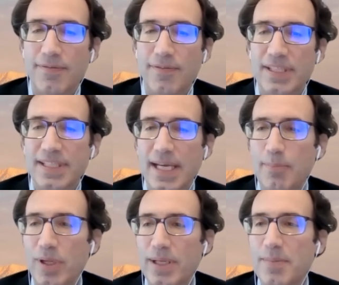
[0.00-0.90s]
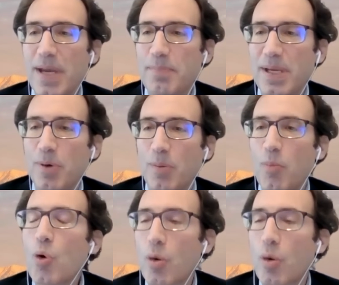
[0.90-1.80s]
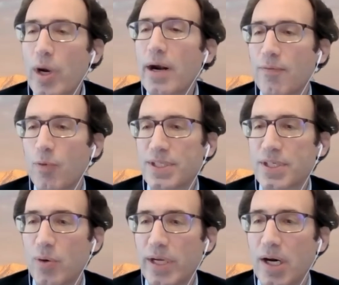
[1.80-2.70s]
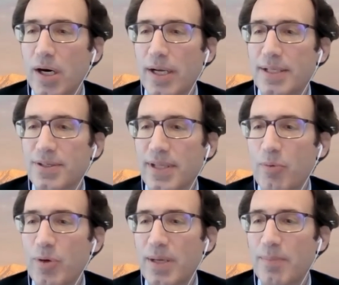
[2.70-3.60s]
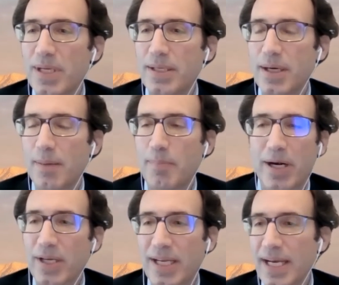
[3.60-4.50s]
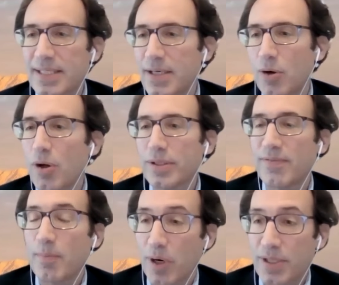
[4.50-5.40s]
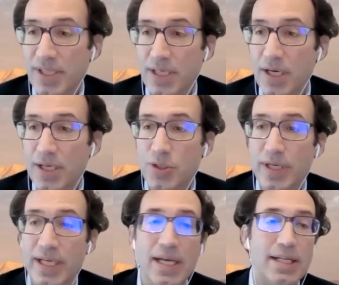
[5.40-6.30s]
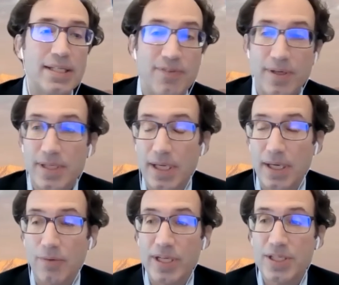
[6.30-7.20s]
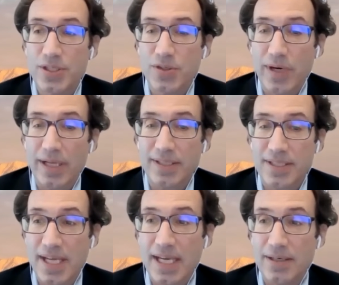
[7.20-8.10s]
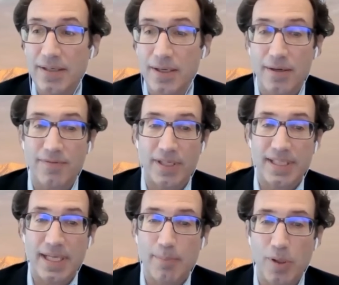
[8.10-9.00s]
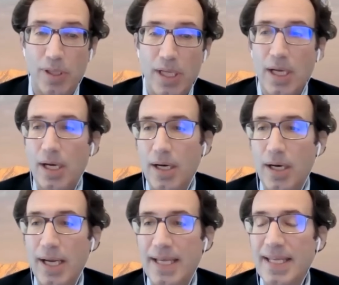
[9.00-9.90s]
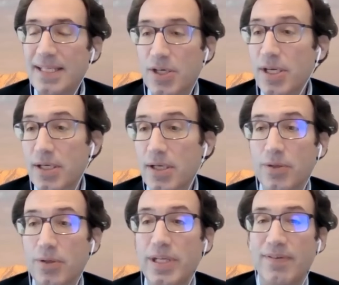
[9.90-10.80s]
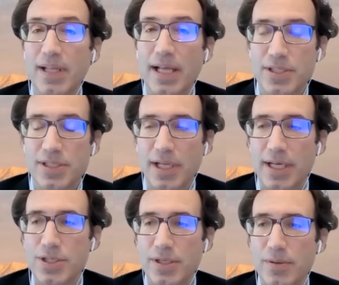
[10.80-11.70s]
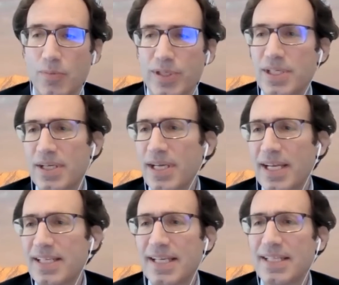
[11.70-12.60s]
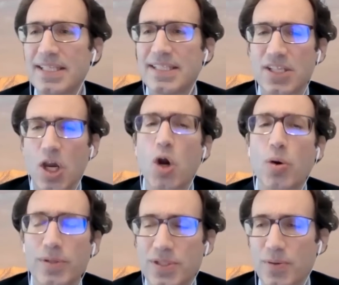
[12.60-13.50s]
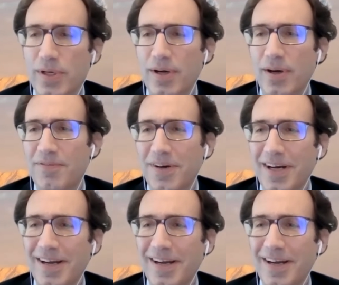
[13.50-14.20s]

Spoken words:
for example, and to make people more aware of what's going on, and so that we can be better connected in all different parts of the country, different regions throughout the state, for example. And that's going to include even legislation, which in a sense is its own sort of